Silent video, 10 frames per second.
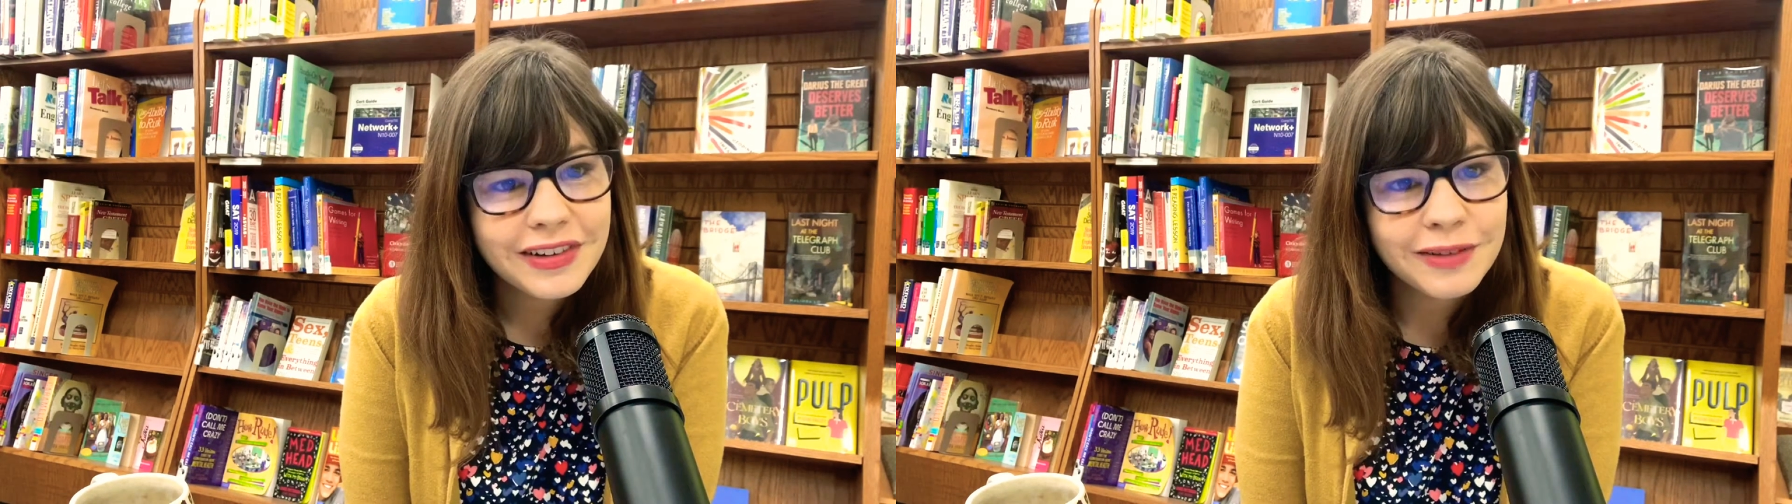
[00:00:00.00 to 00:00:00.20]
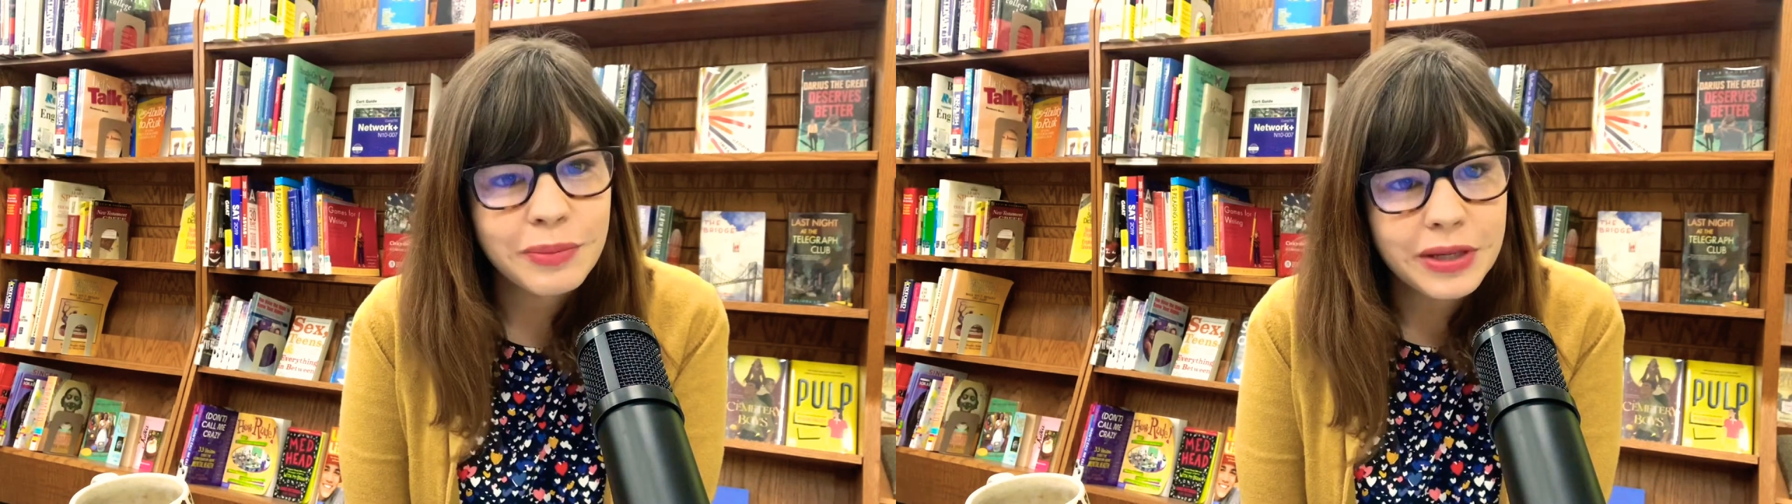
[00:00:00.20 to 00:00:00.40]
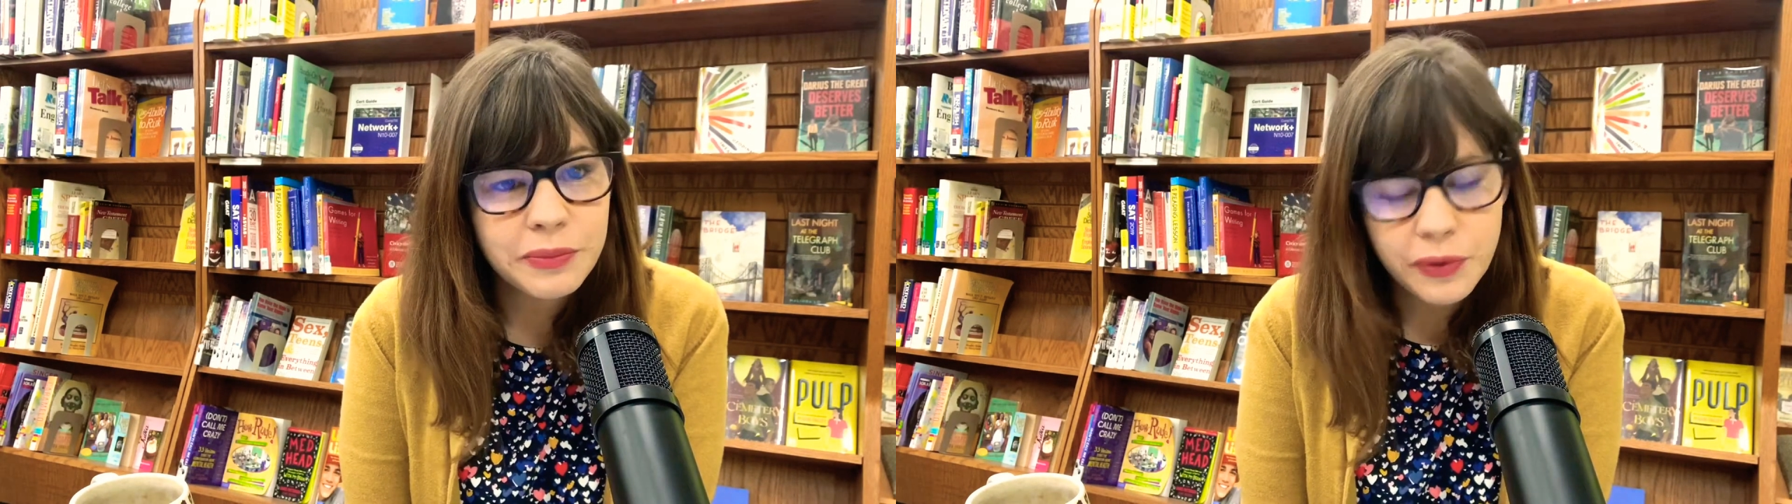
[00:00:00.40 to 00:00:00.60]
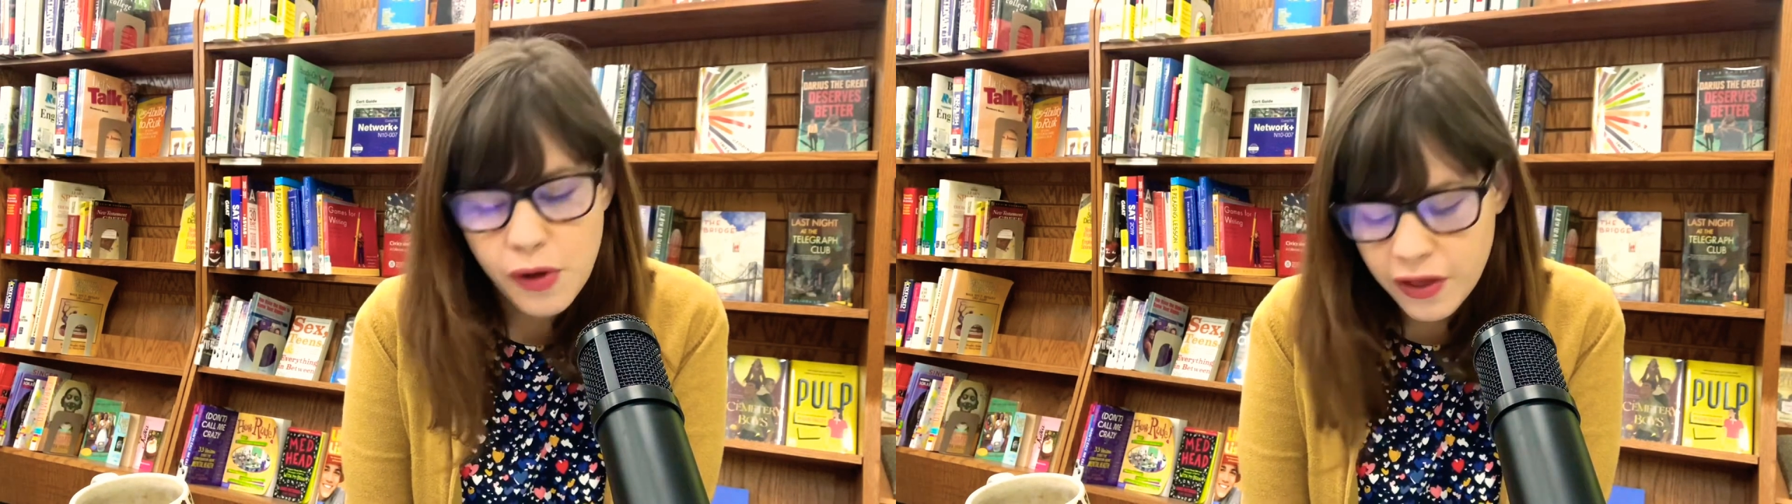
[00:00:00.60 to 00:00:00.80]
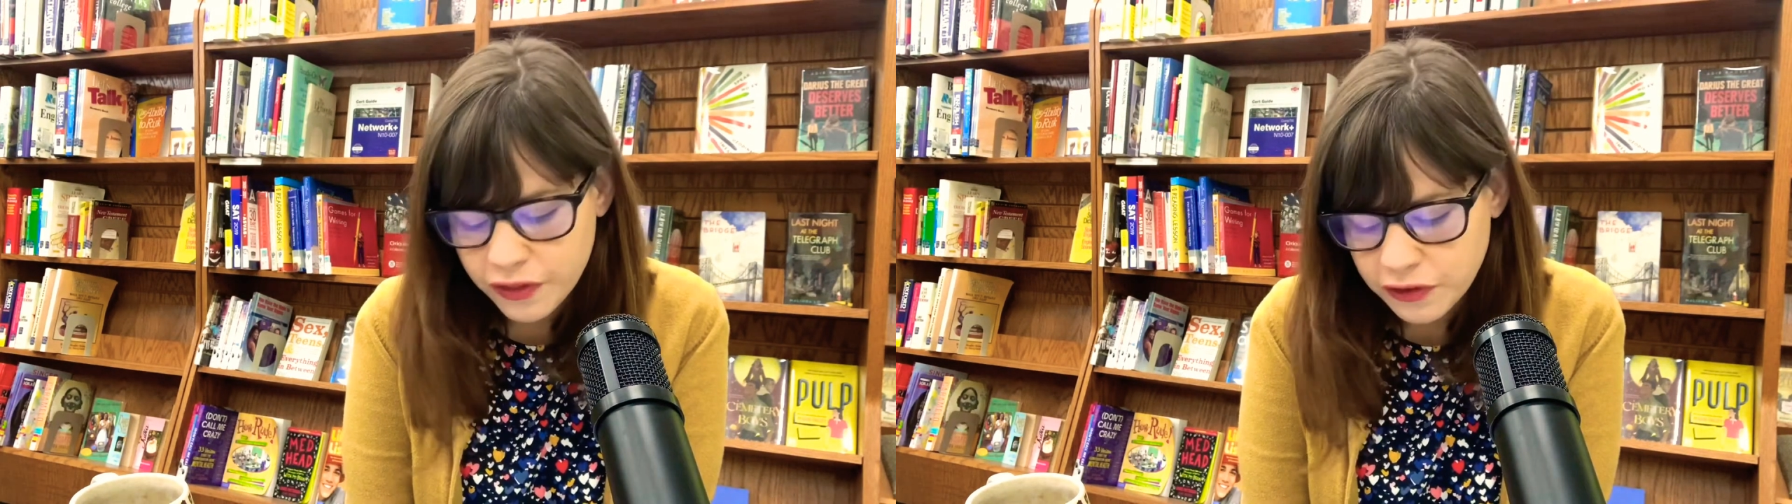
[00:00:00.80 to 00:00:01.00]
in people
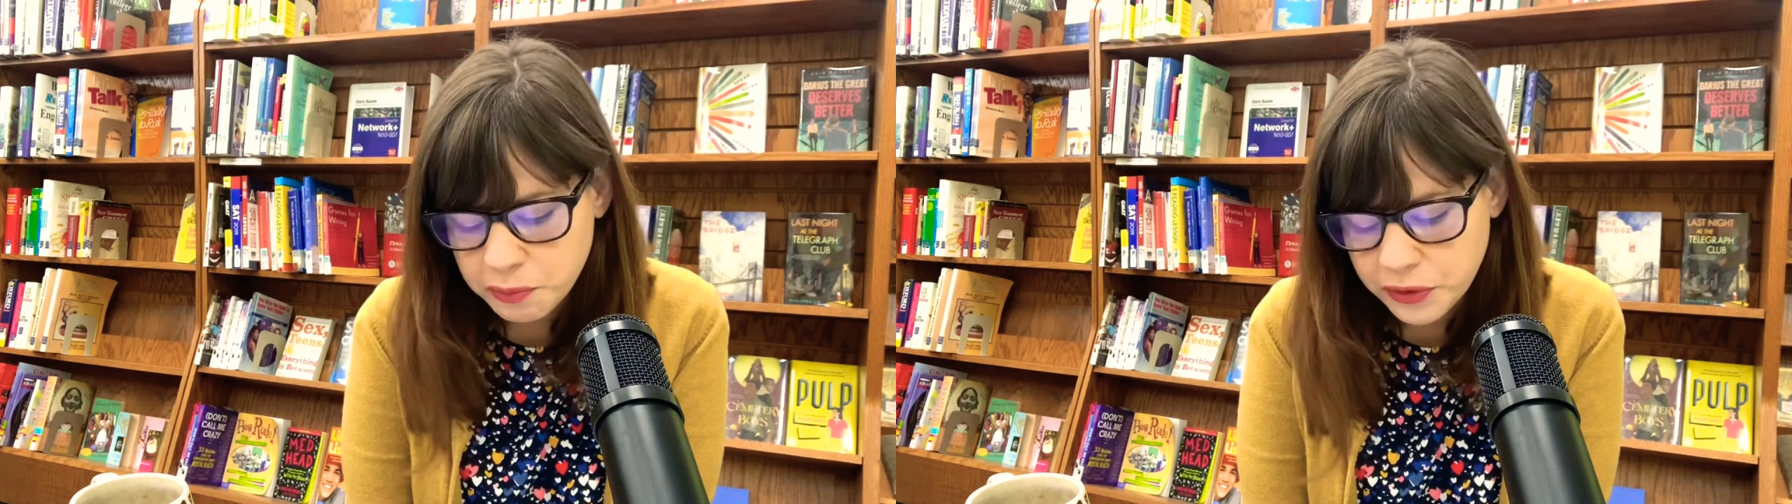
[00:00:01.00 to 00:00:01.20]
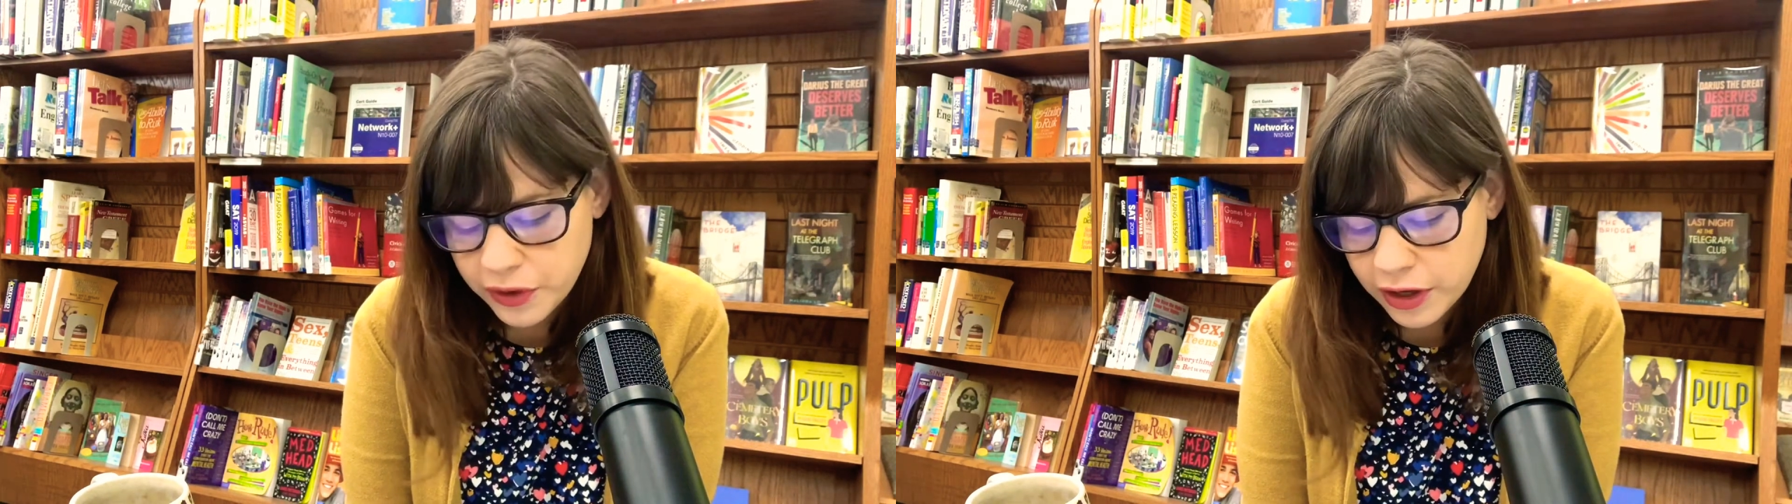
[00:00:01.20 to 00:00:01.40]
in this book,